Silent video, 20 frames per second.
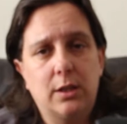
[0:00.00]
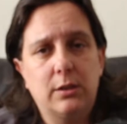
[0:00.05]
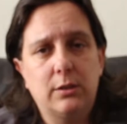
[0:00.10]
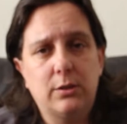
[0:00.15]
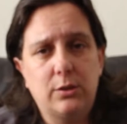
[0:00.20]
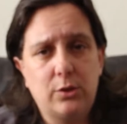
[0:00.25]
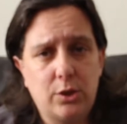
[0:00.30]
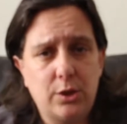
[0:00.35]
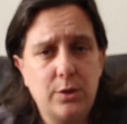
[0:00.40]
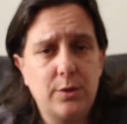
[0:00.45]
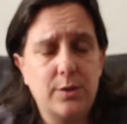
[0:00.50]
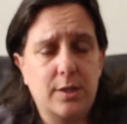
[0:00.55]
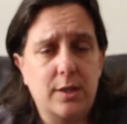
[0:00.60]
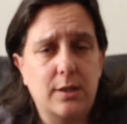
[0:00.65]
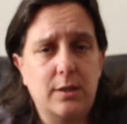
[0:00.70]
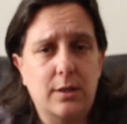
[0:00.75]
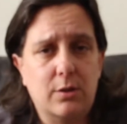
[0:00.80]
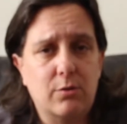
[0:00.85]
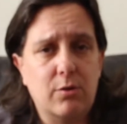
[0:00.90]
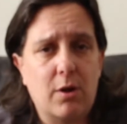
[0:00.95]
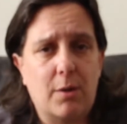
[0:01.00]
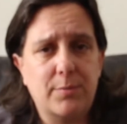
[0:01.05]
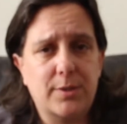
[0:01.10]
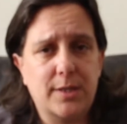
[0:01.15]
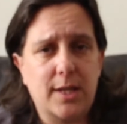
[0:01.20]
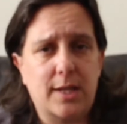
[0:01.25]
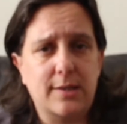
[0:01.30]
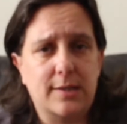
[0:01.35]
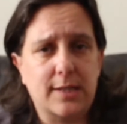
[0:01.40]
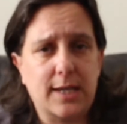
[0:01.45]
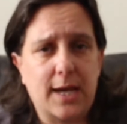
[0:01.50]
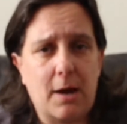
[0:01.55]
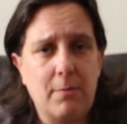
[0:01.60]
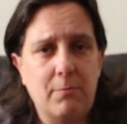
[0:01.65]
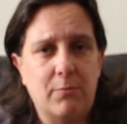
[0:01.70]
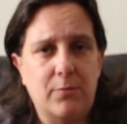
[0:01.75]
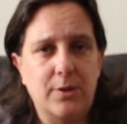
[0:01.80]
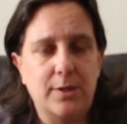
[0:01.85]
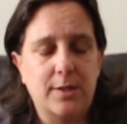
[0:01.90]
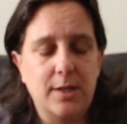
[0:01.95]
you're using the crop sensor
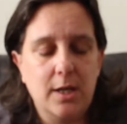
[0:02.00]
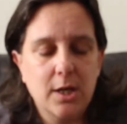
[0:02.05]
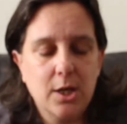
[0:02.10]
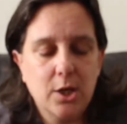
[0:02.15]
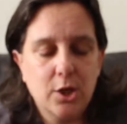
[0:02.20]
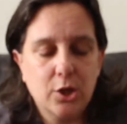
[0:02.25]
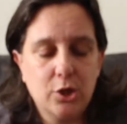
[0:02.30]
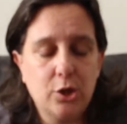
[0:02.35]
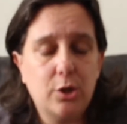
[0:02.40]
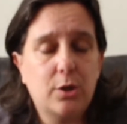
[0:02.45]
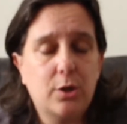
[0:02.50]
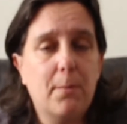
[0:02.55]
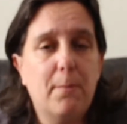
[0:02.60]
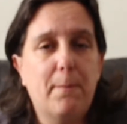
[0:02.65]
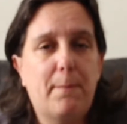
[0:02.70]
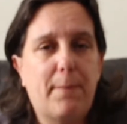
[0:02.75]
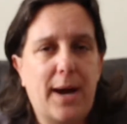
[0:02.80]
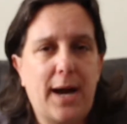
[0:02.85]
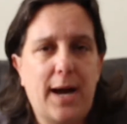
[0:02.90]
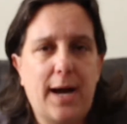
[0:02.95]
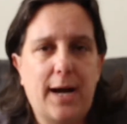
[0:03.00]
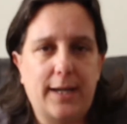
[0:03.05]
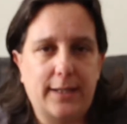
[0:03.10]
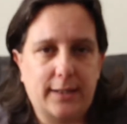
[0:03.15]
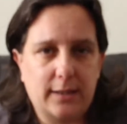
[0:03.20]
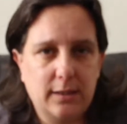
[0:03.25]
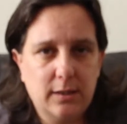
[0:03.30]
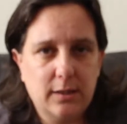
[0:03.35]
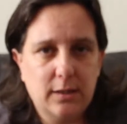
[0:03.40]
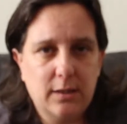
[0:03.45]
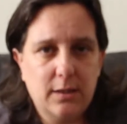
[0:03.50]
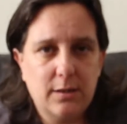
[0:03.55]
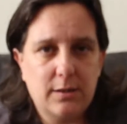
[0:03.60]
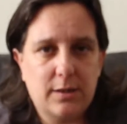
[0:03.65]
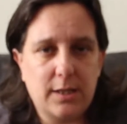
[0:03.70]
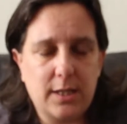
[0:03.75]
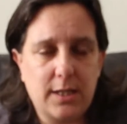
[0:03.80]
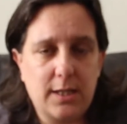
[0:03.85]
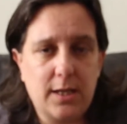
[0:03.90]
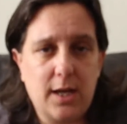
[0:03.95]
cameras, you can buy
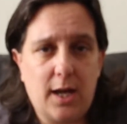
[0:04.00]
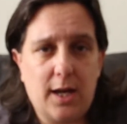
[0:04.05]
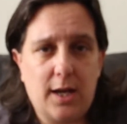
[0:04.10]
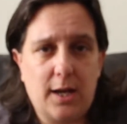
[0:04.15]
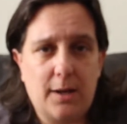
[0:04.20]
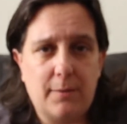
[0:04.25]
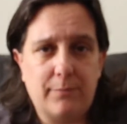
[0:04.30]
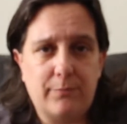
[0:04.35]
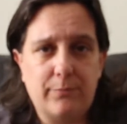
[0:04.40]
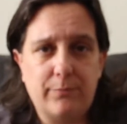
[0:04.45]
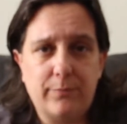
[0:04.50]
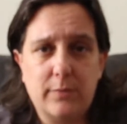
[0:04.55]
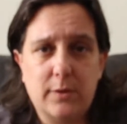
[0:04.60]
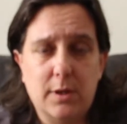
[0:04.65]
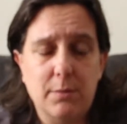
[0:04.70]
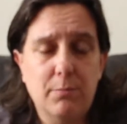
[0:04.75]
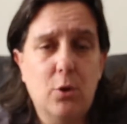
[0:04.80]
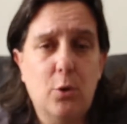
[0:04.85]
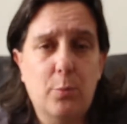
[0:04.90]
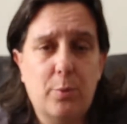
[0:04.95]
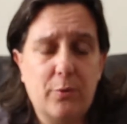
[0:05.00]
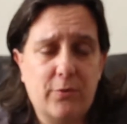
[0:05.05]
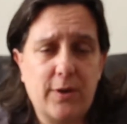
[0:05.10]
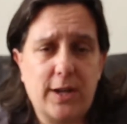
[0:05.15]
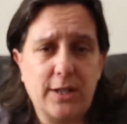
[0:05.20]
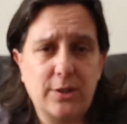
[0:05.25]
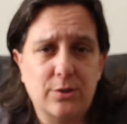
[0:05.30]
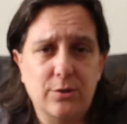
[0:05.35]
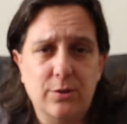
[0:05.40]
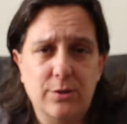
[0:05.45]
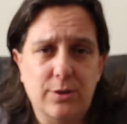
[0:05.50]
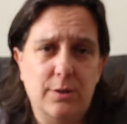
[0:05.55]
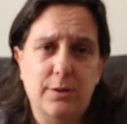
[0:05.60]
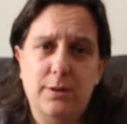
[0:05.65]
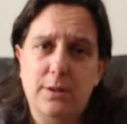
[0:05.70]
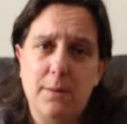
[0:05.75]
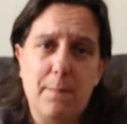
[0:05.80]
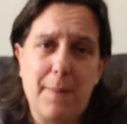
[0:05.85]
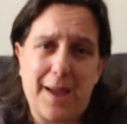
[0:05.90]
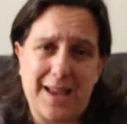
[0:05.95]
the more professional,
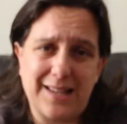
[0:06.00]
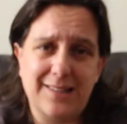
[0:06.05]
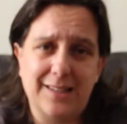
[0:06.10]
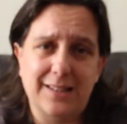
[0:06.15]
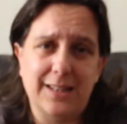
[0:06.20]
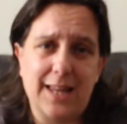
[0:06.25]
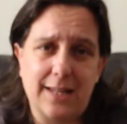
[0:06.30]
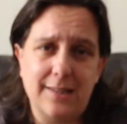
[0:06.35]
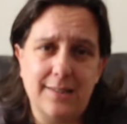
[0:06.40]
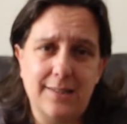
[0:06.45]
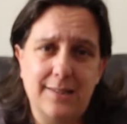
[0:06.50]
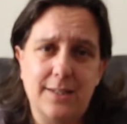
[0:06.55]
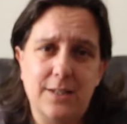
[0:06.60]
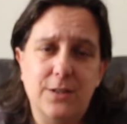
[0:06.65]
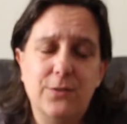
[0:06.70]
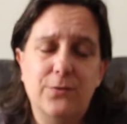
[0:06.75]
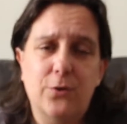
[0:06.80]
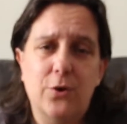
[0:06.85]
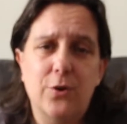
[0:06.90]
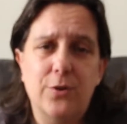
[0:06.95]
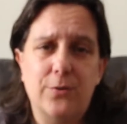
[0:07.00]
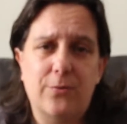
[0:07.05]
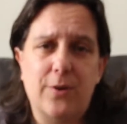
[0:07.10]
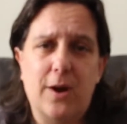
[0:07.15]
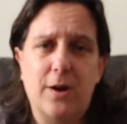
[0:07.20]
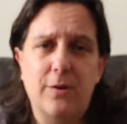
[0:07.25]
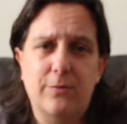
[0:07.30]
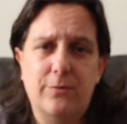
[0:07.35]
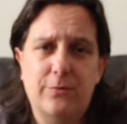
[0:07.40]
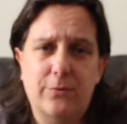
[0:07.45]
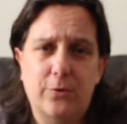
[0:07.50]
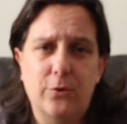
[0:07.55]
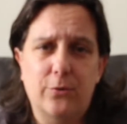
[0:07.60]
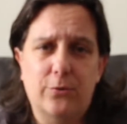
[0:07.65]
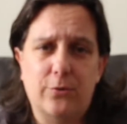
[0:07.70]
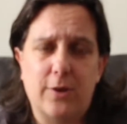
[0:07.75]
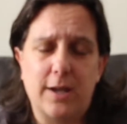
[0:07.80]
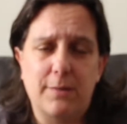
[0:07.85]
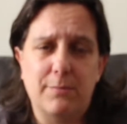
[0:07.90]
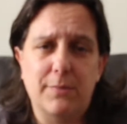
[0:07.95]
the better lenses for the full
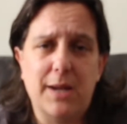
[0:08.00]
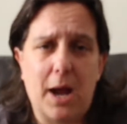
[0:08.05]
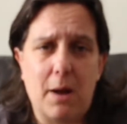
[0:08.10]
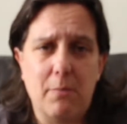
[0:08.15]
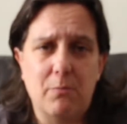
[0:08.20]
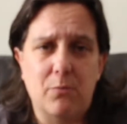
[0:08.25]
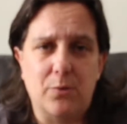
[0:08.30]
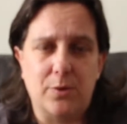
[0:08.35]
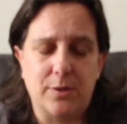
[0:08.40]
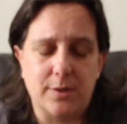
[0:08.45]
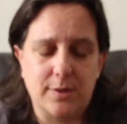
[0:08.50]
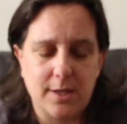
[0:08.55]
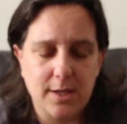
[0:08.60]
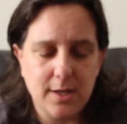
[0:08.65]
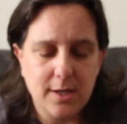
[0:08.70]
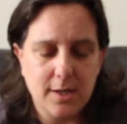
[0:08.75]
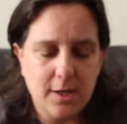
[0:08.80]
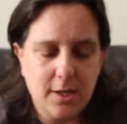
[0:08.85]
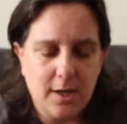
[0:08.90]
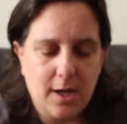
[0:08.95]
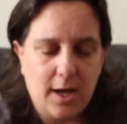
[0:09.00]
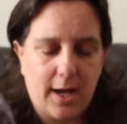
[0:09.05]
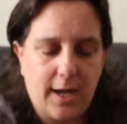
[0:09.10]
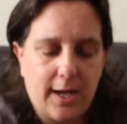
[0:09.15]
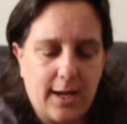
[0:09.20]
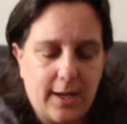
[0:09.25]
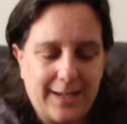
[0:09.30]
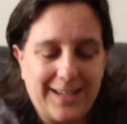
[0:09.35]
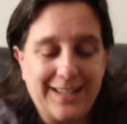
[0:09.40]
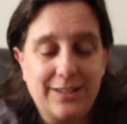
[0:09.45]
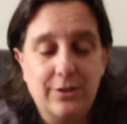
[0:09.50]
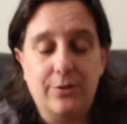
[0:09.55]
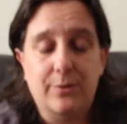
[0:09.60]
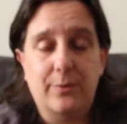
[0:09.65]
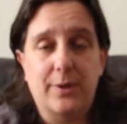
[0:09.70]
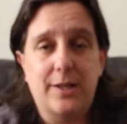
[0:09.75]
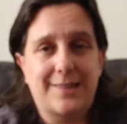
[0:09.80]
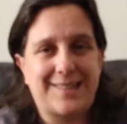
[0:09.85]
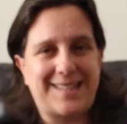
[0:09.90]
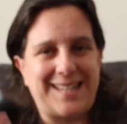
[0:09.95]
frame cameras. In other
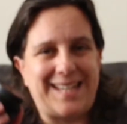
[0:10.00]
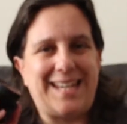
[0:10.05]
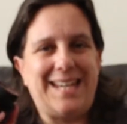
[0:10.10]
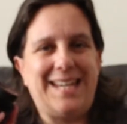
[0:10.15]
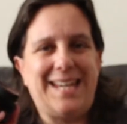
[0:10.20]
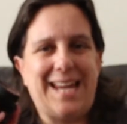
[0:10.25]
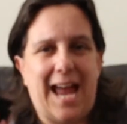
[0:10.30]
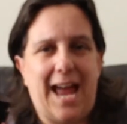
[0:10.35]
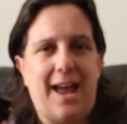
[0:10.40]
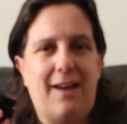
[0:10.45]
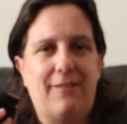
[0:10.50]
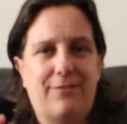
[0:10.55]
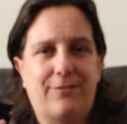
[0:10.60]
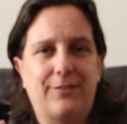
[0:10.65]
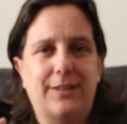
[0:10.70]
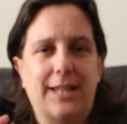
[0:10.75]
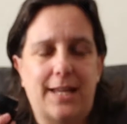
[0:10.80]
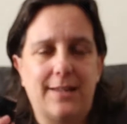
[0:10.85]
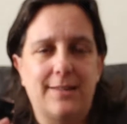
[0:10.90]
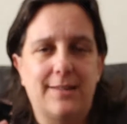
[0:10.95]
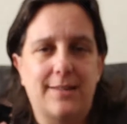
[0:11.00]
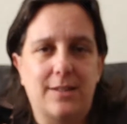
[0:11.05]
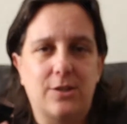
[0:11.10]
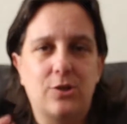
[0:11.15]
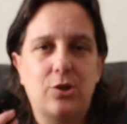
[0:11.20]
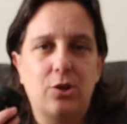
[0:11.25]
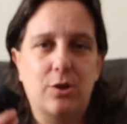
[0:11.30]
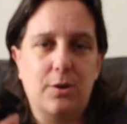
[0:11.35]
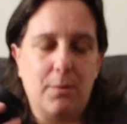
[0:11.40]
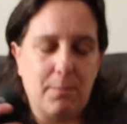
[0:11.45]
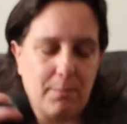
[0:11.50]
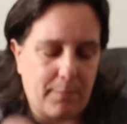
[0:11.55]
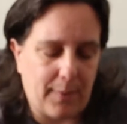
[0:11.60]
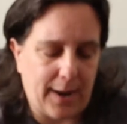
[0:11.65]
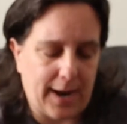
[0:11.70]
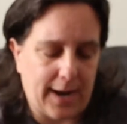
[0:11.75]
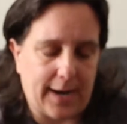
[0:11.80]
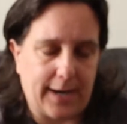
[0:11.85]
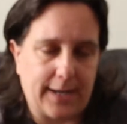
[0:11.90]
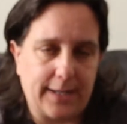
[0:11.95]
words, the EF lenses you can
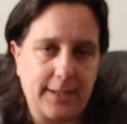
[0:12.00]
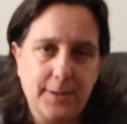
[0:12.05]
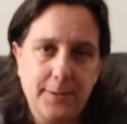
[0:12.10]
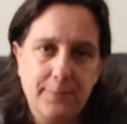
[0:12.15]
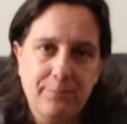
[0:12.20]
buy